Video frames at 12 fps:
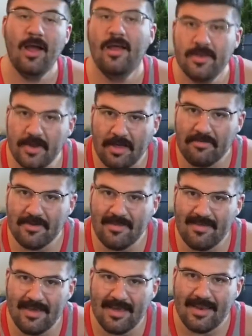Do you guys want to
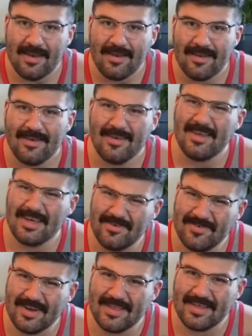see it? Do you
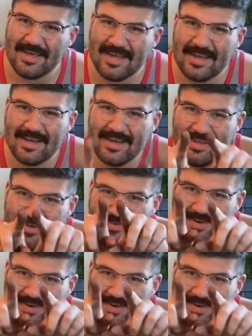want to see it? You